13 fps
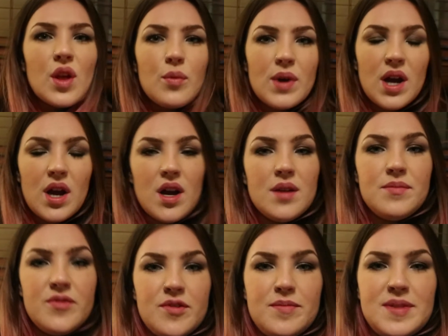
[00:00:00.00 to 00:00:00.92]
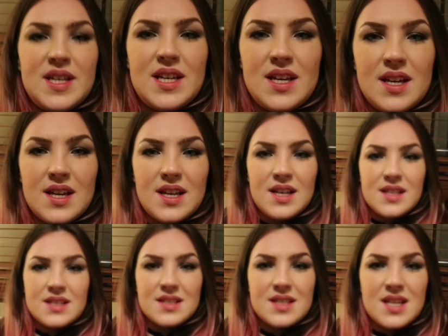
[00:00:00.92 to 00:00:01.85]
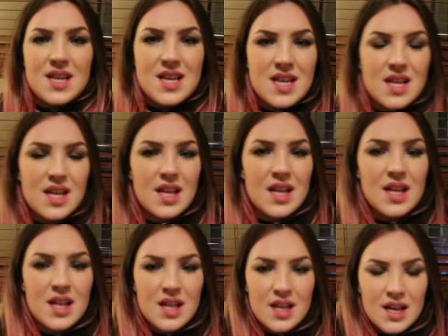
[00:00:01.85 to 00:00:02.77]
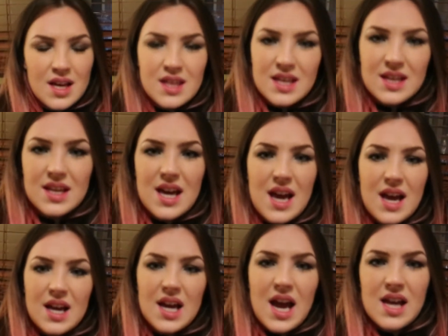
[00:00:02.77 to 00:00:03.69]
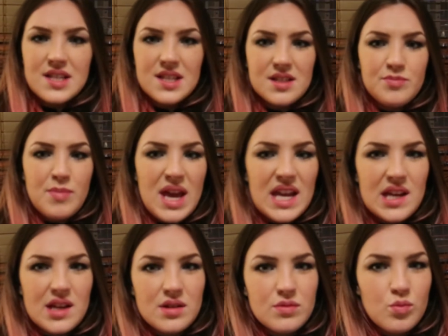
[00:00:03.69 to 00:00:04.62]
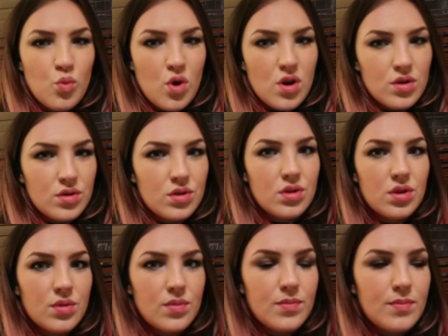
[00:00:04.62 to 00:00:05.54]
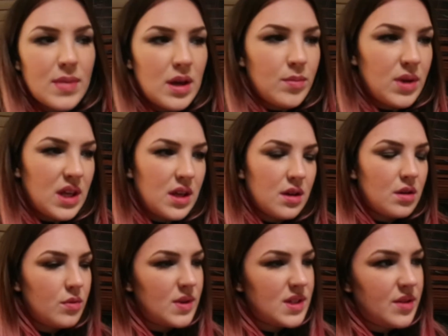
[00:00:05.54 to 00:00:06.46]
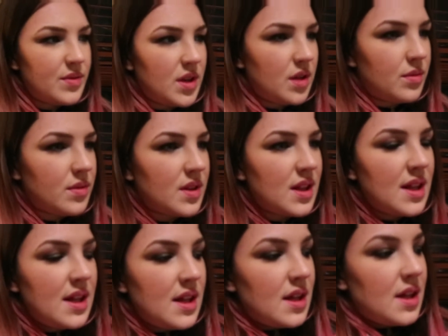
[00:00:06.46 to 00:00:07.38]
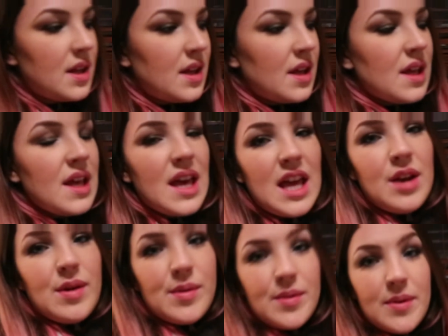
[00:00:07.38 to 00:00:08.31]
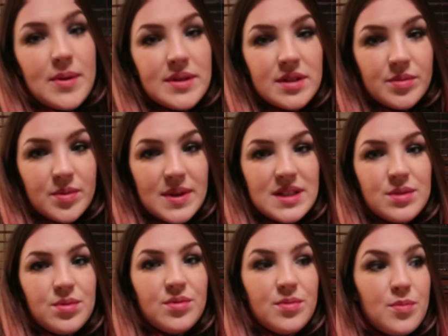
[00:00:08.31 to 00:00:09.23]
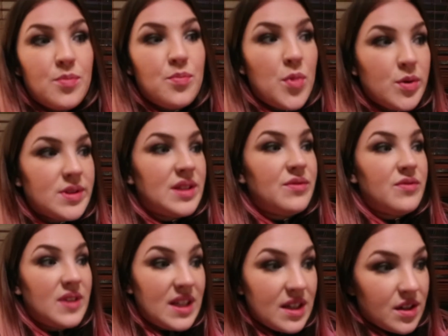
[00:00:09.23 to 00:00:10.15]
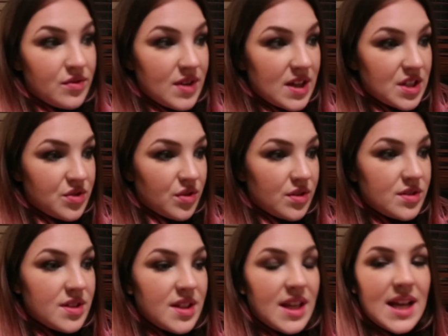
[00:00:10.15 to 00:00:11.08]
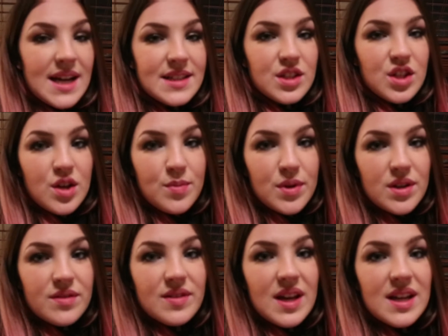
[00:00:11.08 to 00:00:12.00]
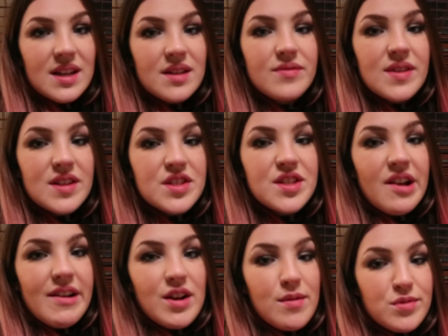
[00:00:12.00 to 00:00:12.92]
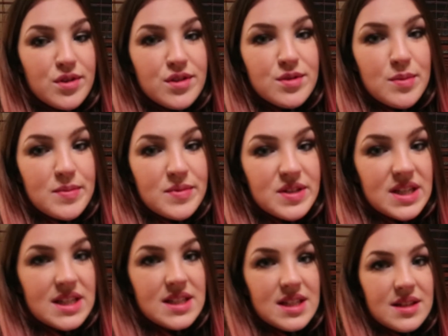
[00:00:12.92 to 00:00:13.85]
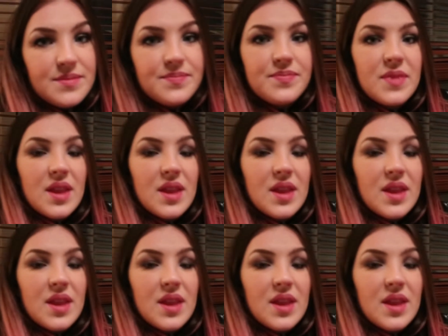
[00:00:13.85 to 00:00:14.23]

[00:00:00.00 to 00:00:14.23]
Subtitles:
We're home from dinner, and I think Ash's main one, maybe. Oh, I don't know. Anyway, so we went to a mostly vegan restaurant, and then it had a couple of like vegetarian options on cheese in.